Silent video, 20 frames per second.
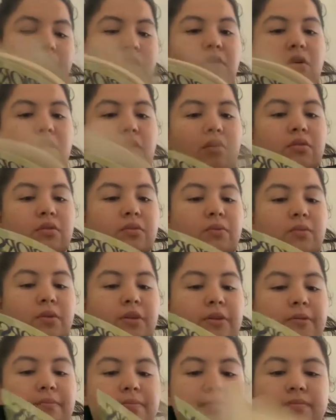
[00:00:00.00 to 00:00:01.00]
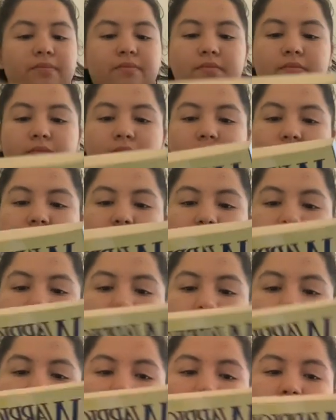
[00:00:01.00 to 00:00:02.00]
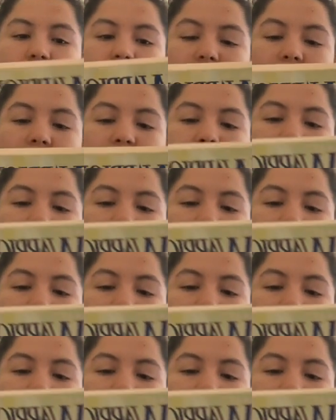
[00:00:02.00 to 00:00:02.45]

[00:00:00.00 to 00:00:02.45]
All in one. Okay.